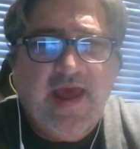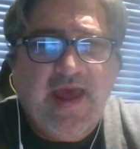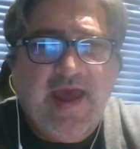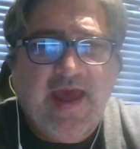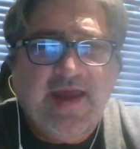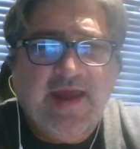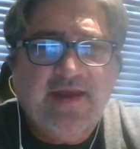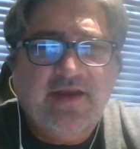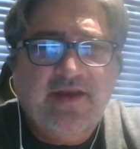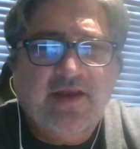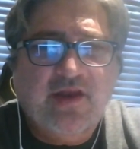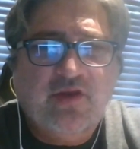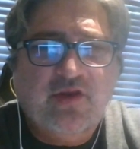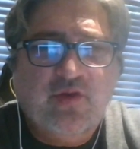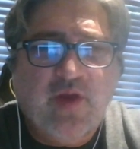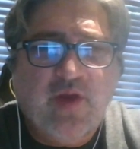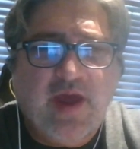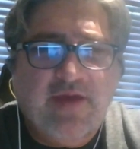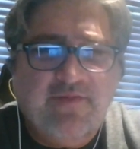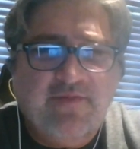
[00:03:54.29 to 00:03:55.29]
And
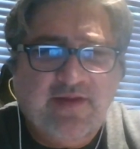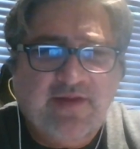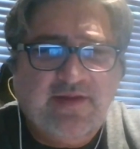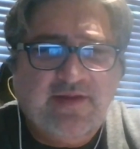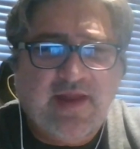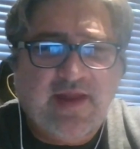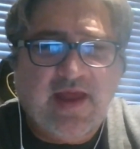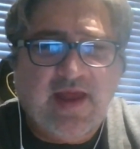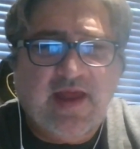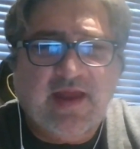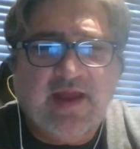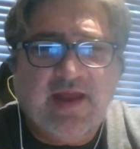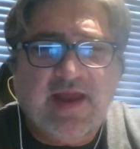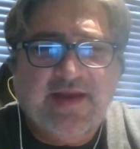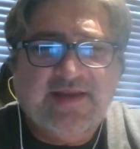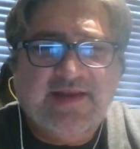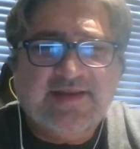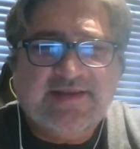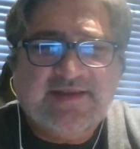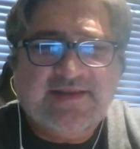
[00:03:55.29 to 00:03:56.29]
to have an
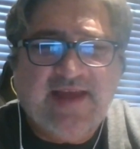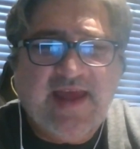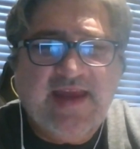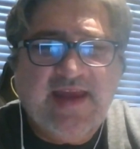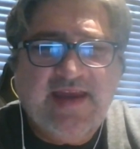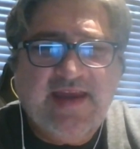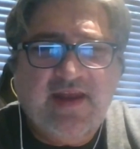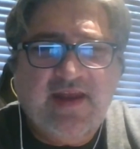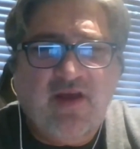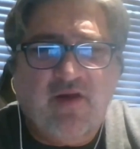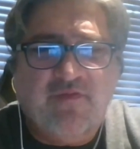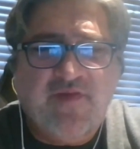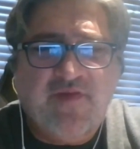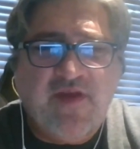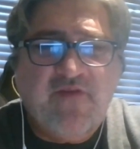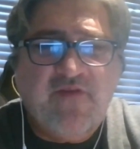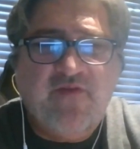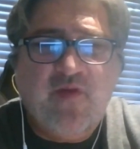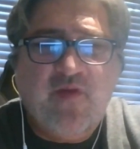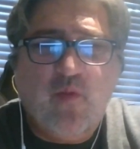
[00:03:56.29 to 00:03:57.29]
understanding of
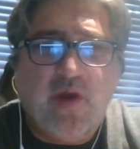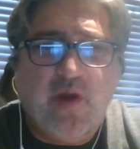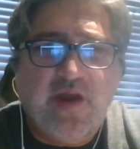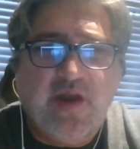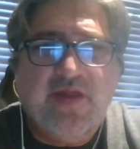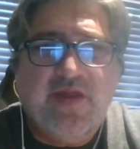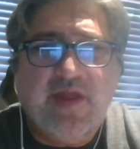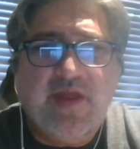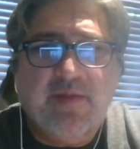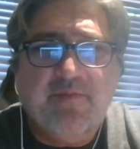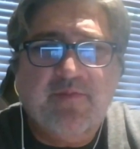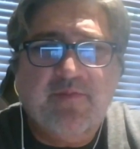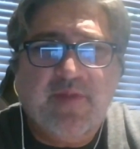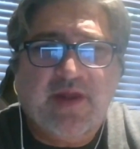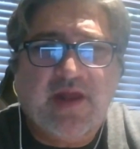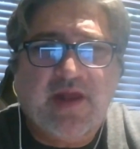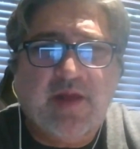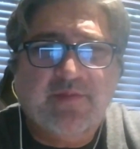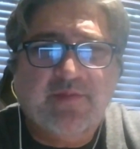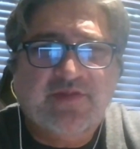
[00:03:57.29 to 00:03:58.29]
every one of them
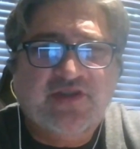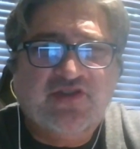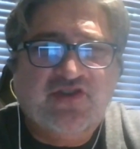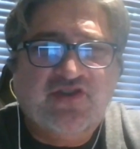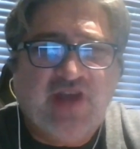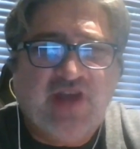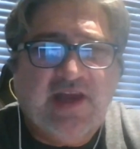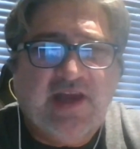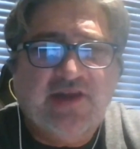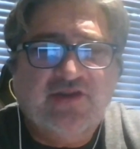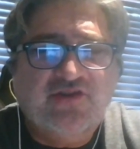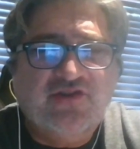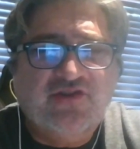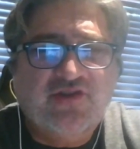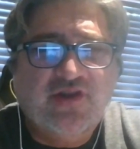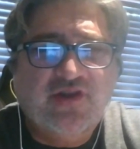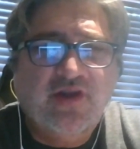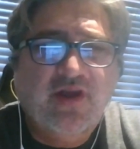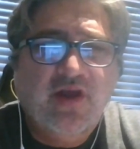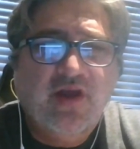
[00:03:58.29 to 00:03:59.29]
becomes a
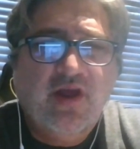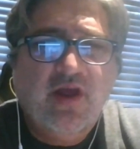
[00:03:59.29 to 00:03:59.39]
challenge